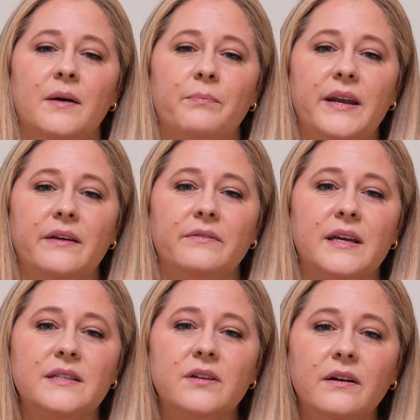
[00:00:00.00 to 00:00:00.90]
But
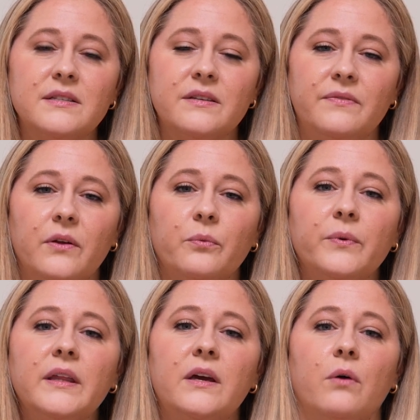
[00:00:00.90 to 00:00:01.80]
it starts to feel
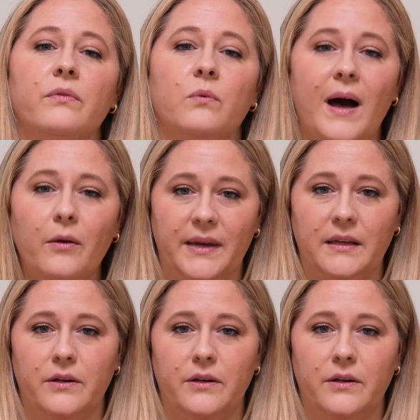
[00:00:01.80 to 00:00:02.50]
really overwhelming.